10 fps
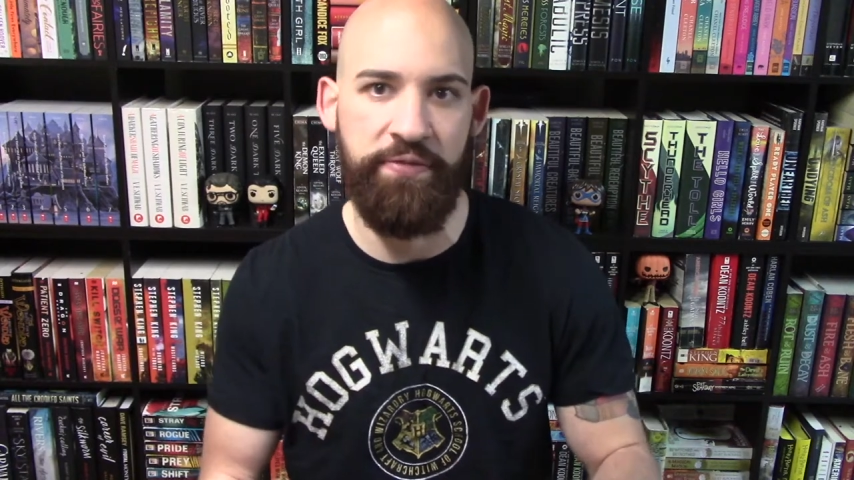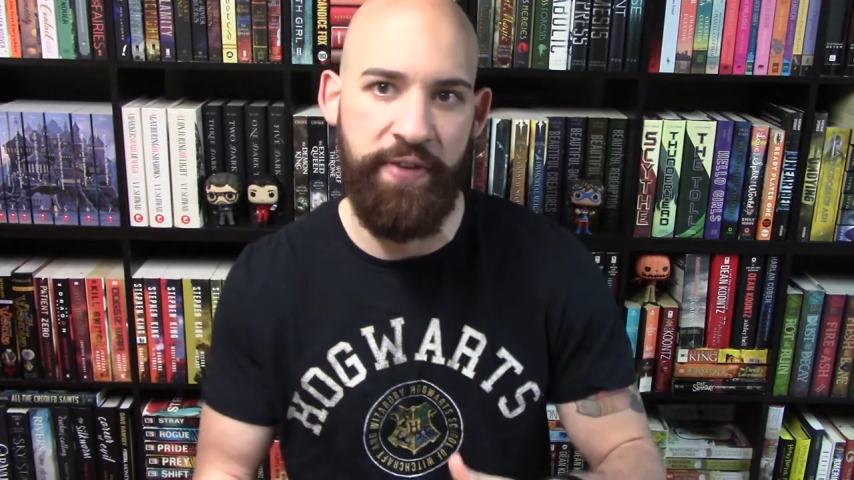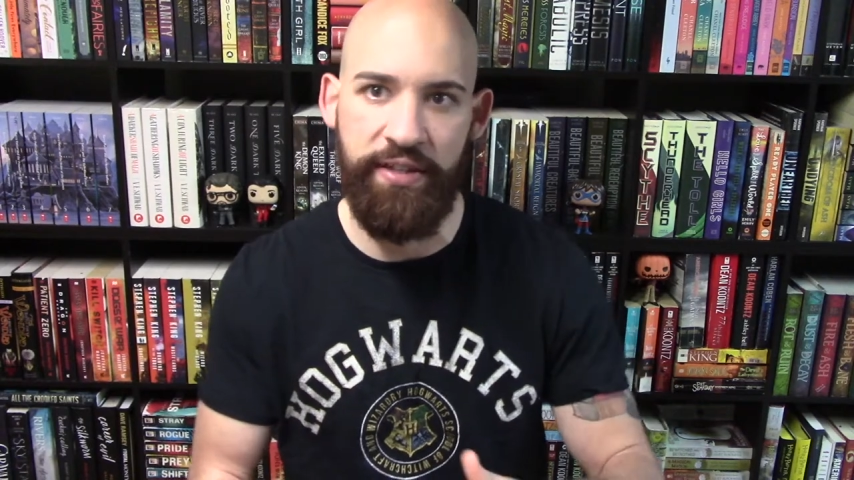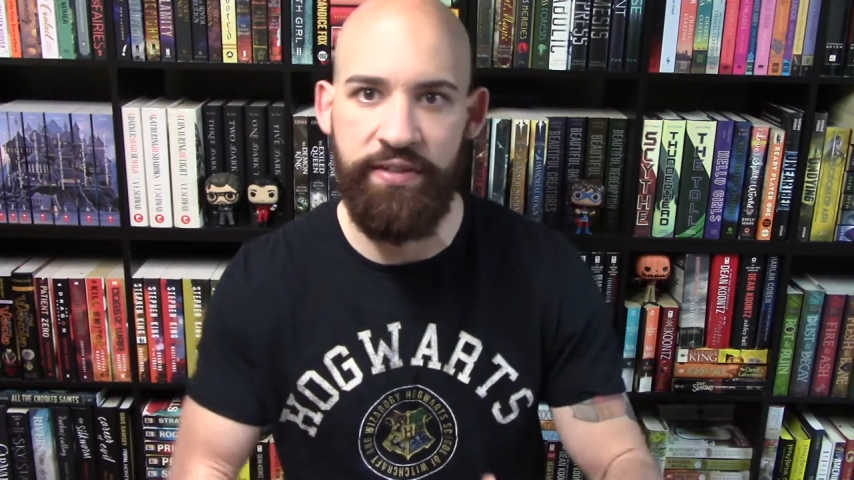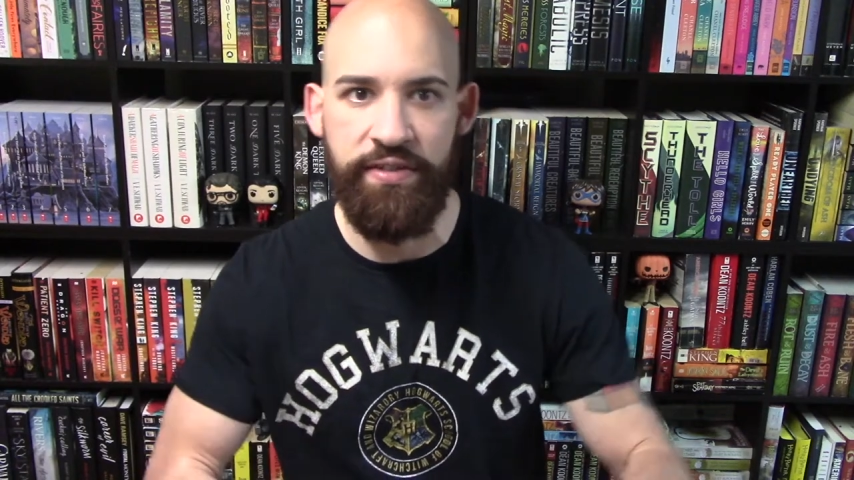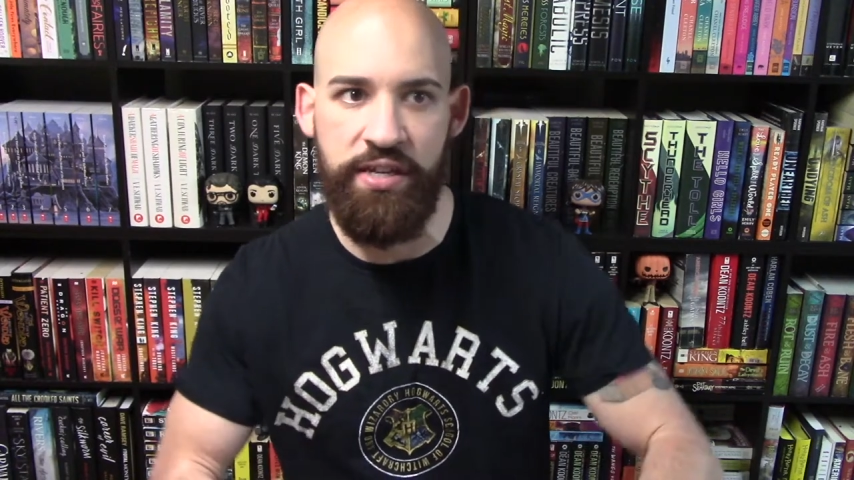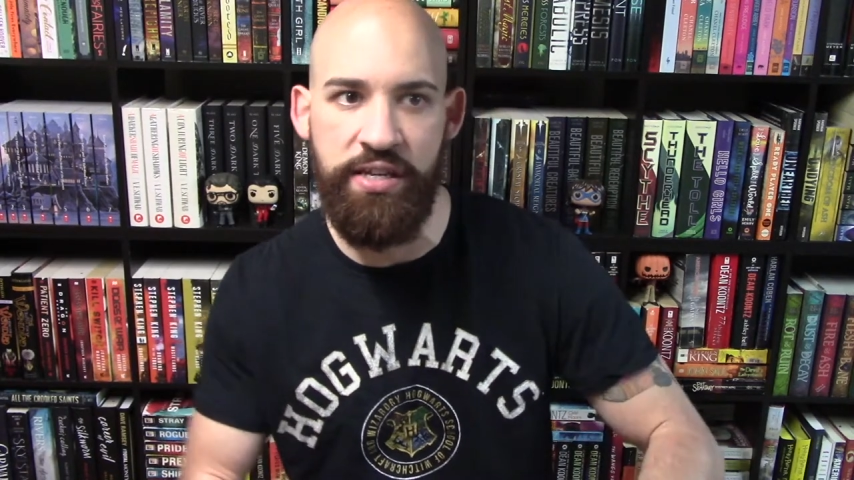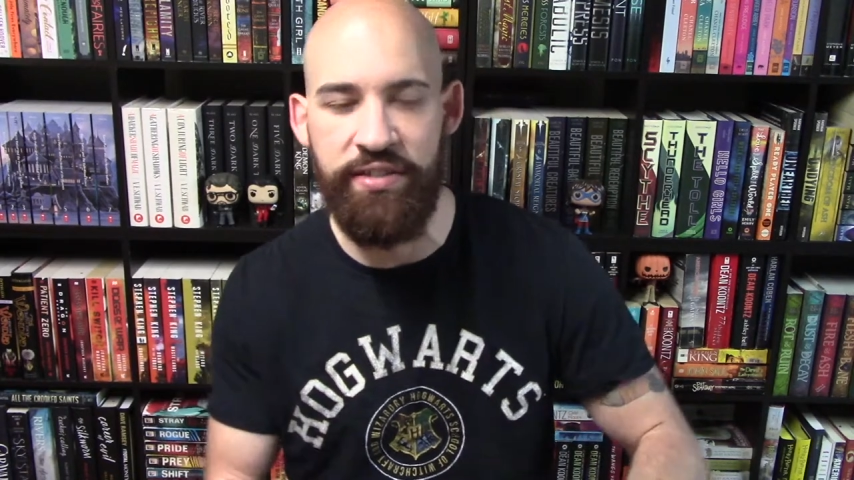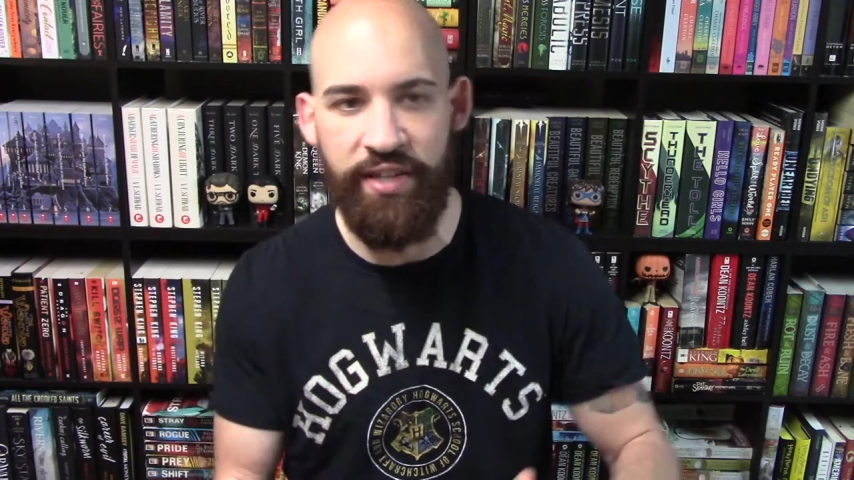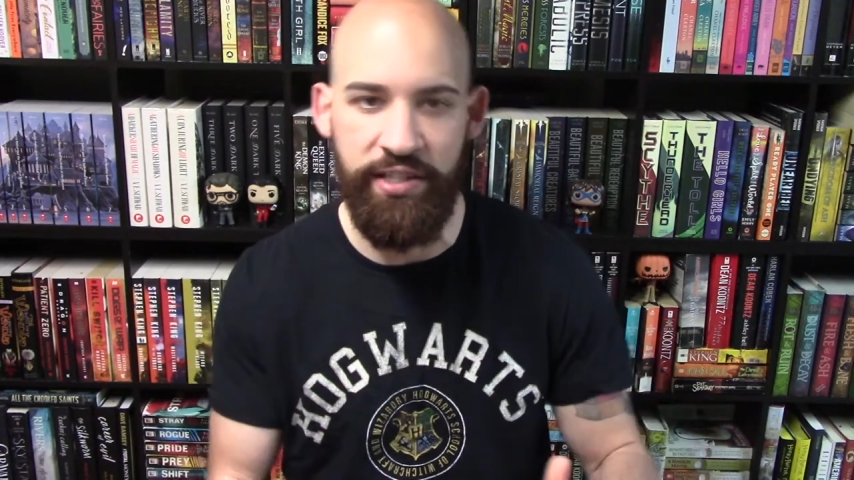fantasy
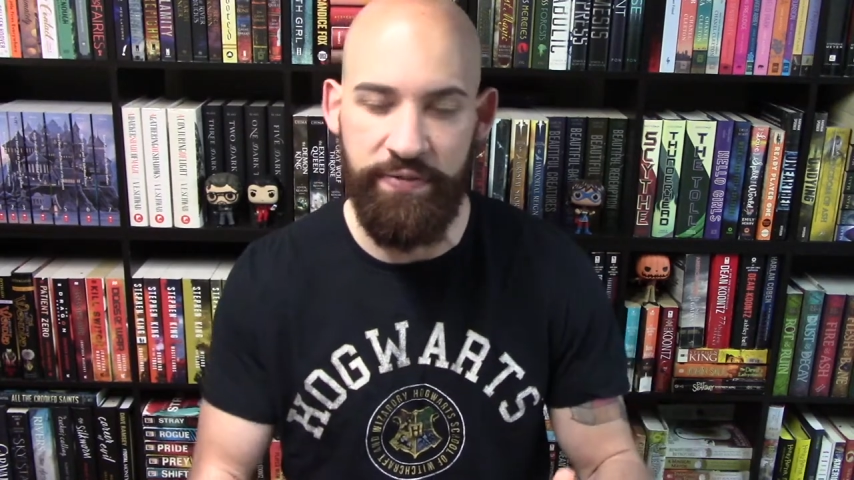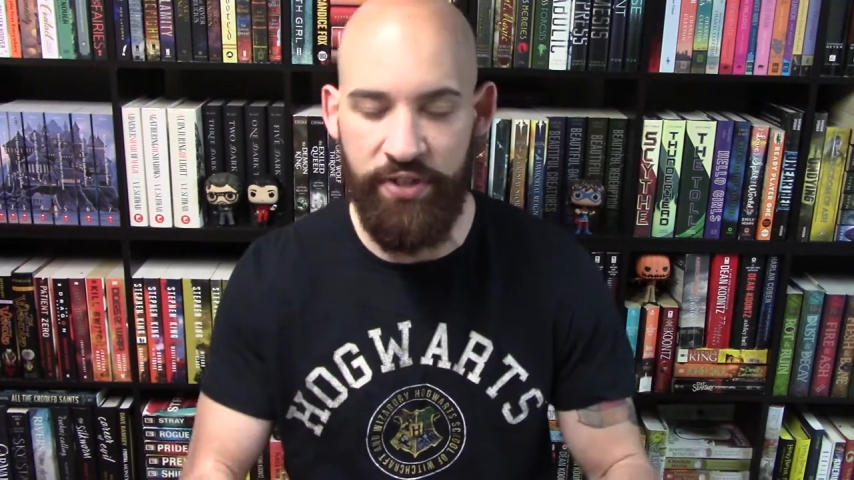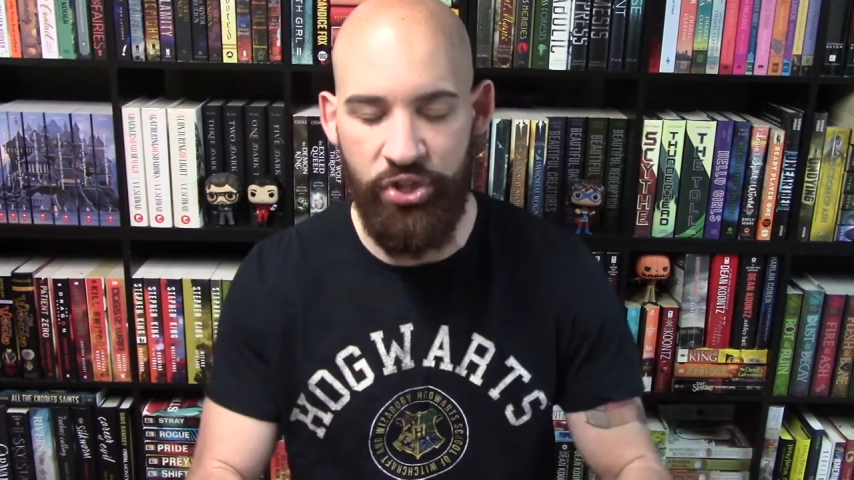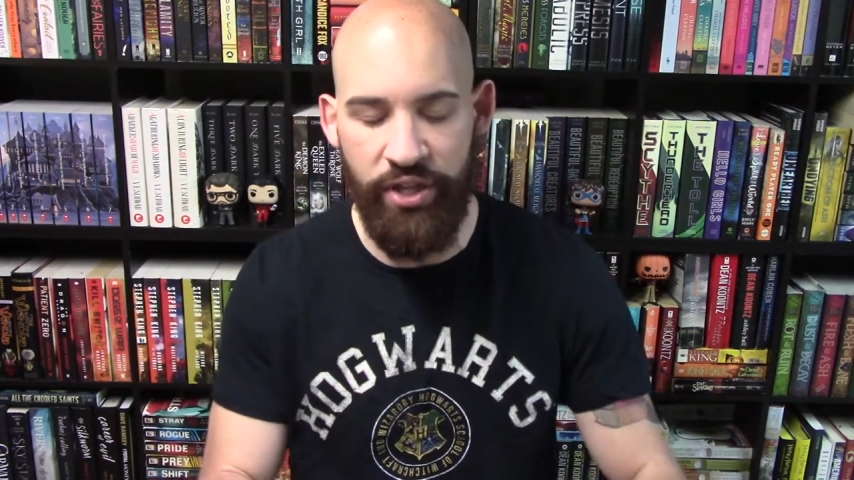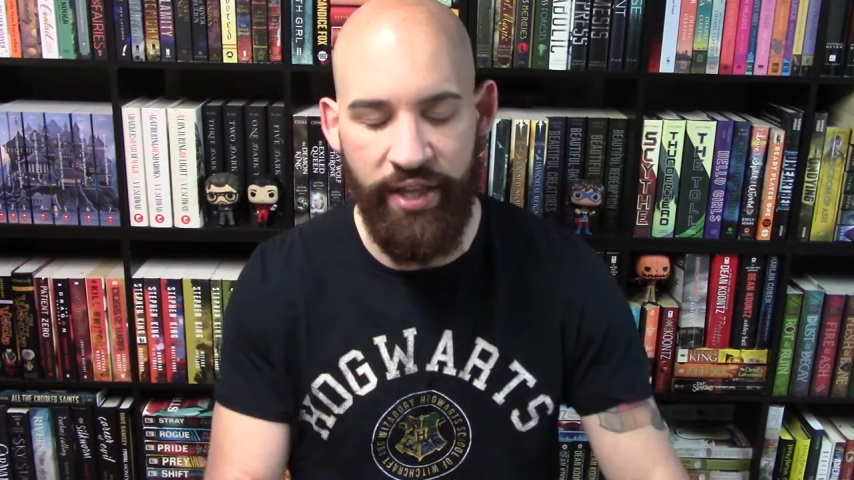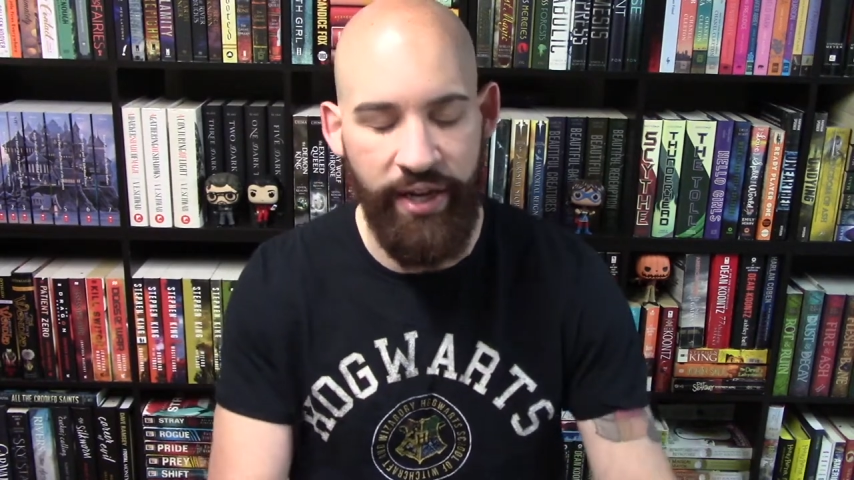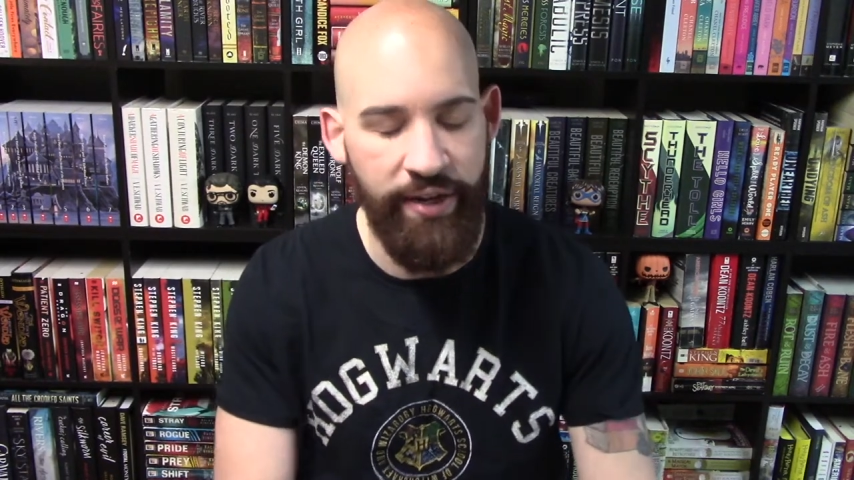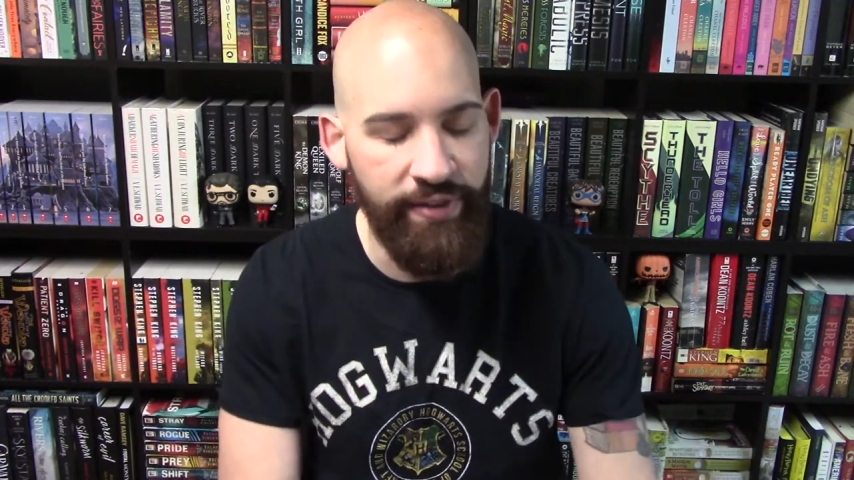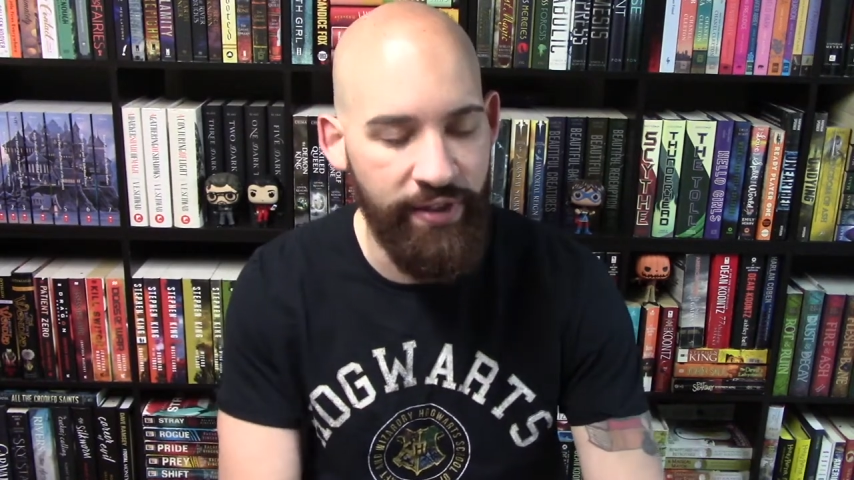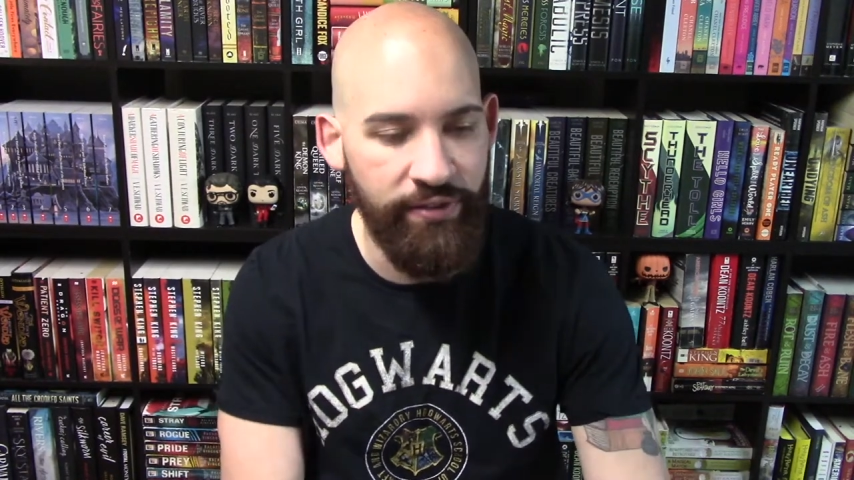and science fiction and that kind
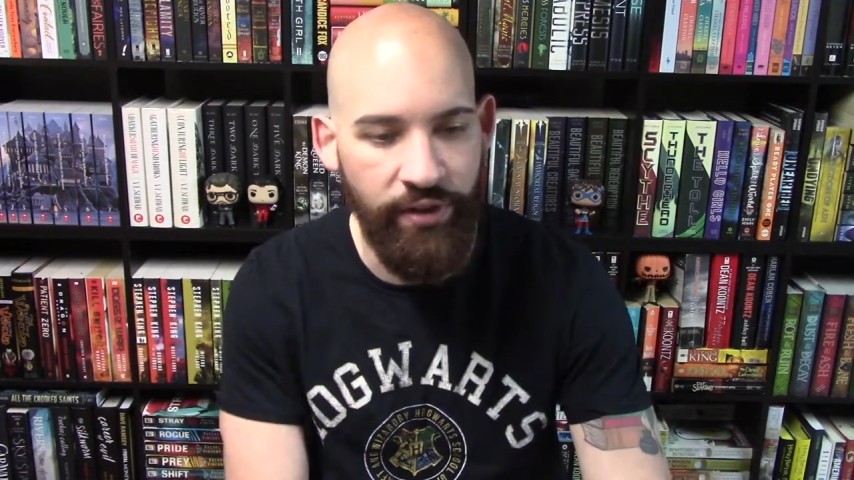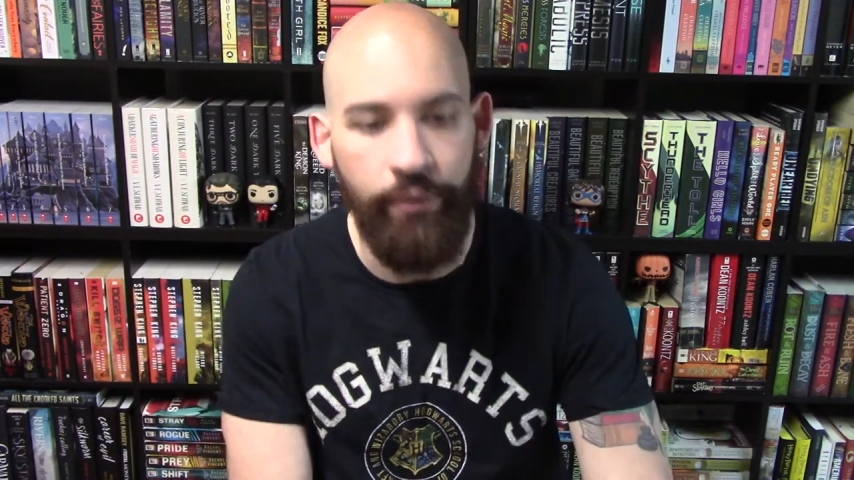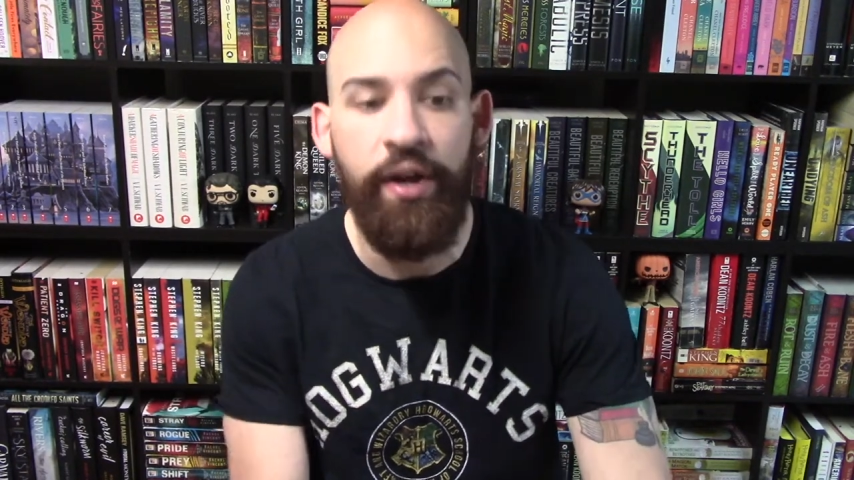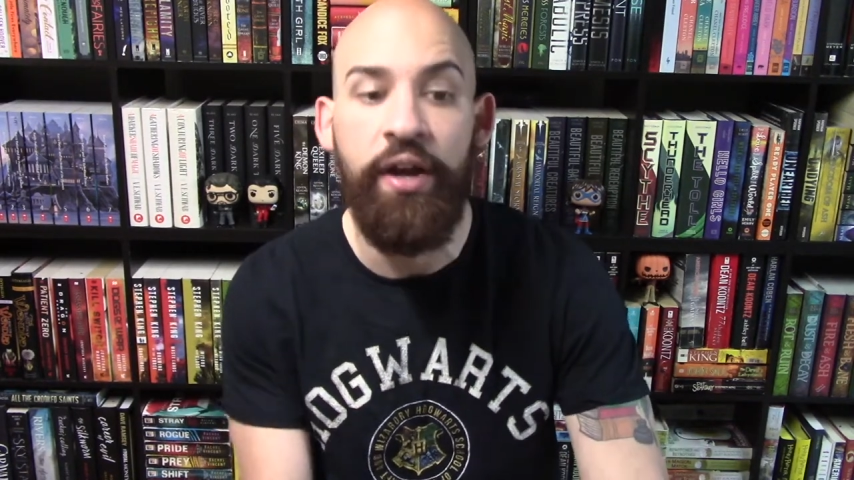of thing. So